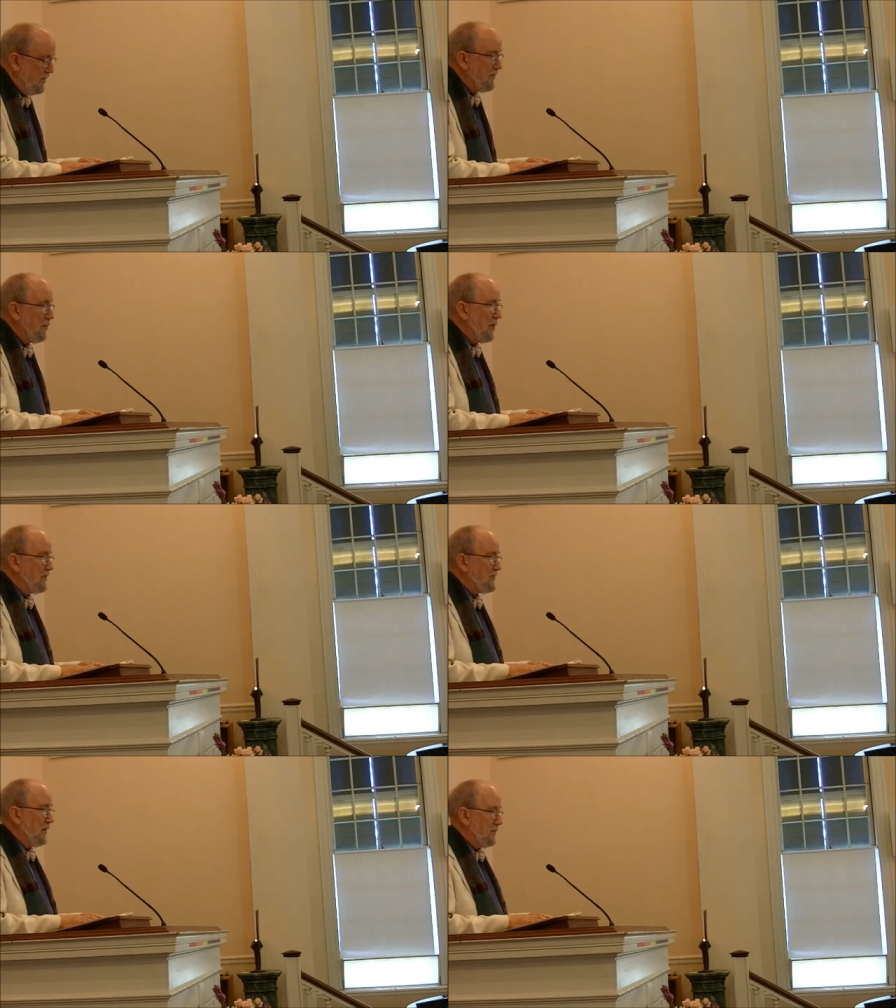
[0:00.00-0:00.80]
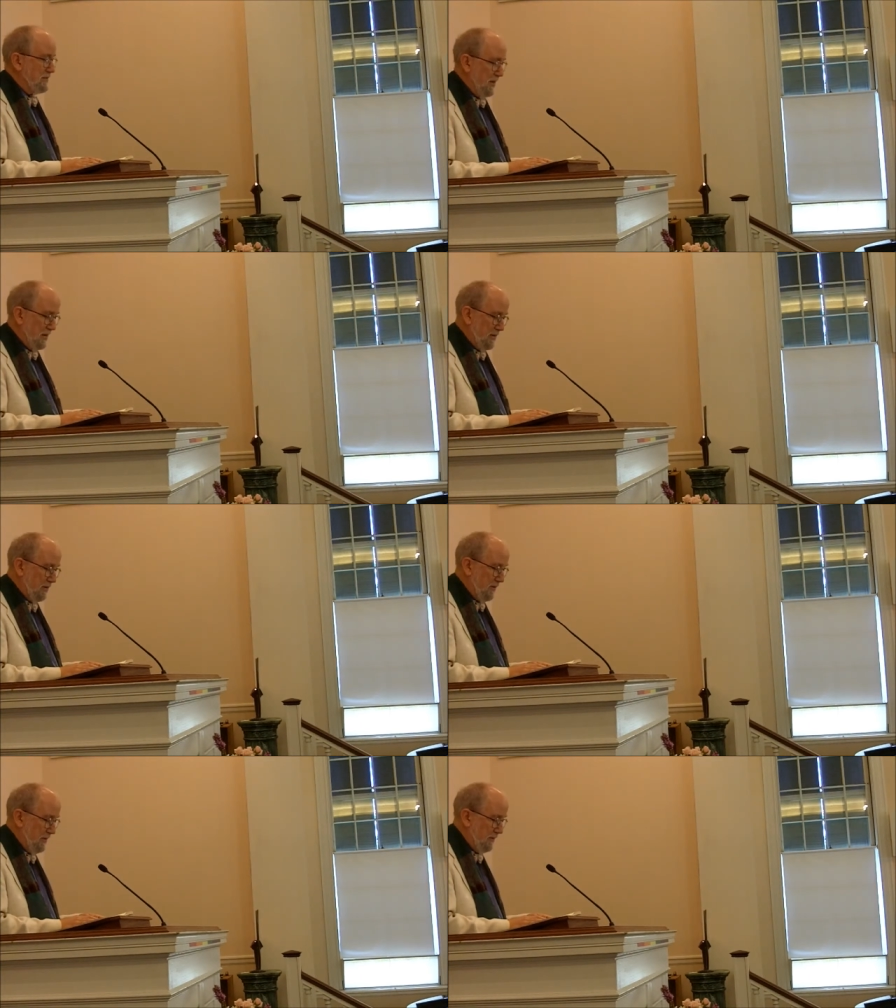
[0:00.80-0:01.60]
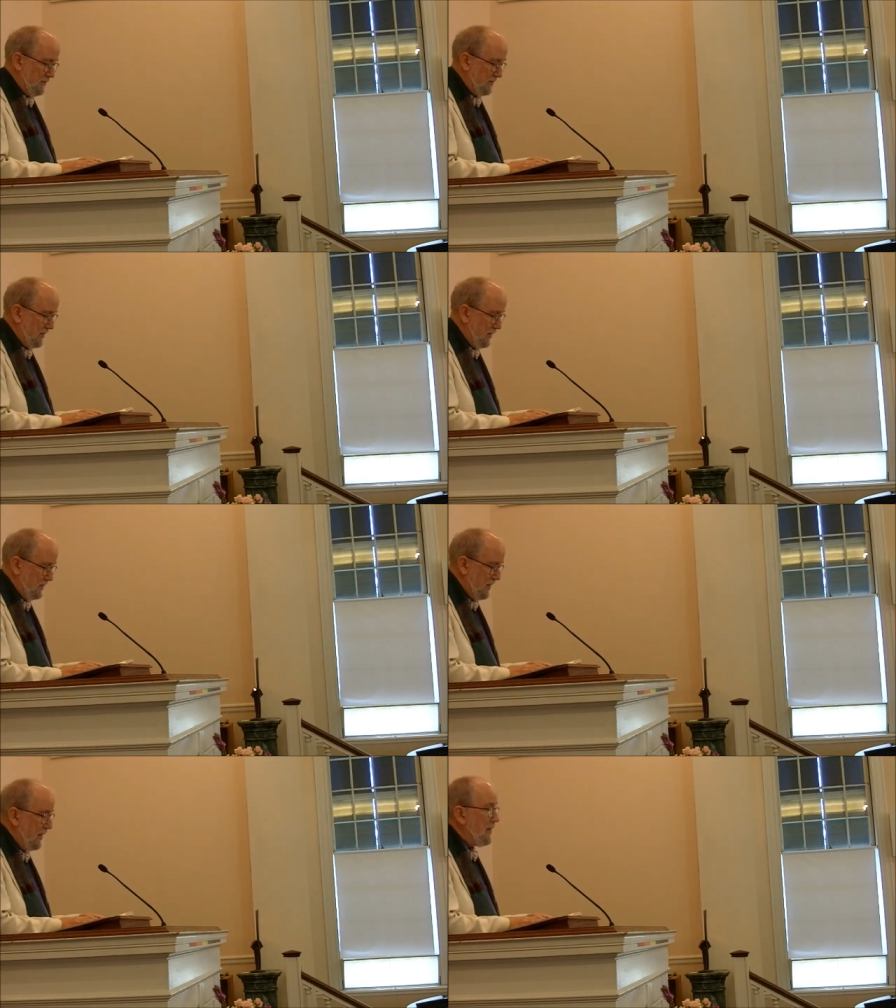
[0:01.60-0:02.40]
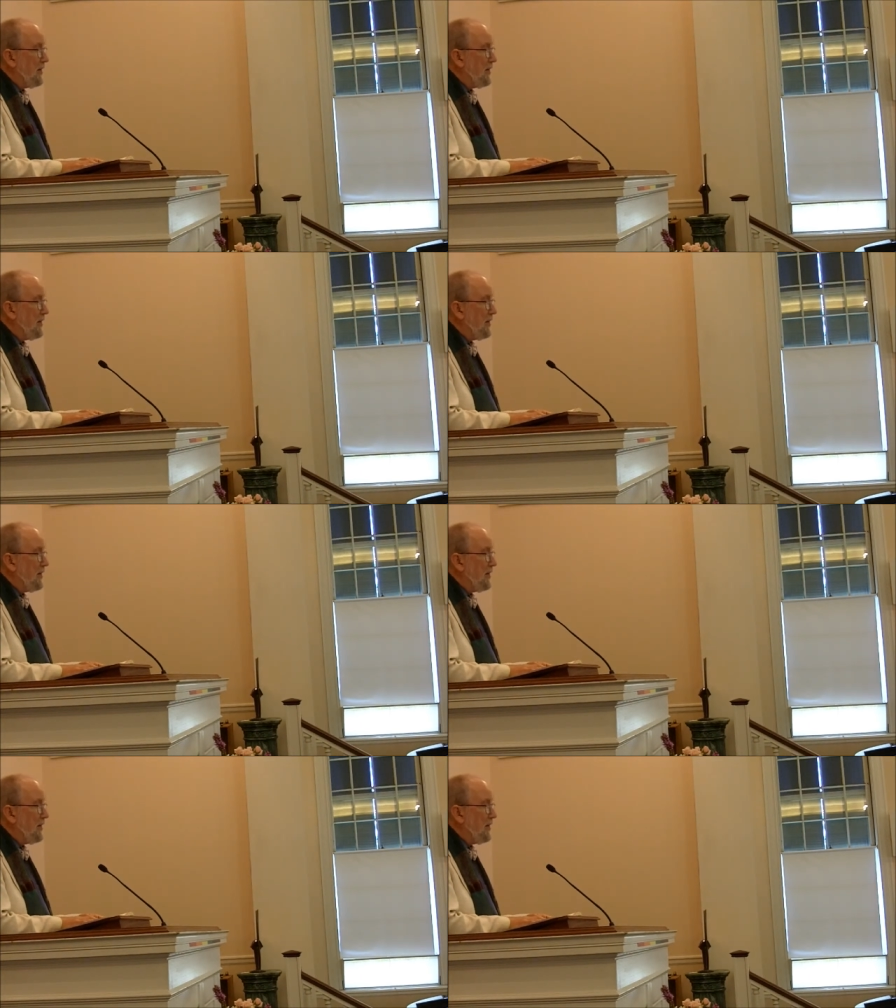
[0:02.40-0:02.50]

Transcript: For once I was not hungry, not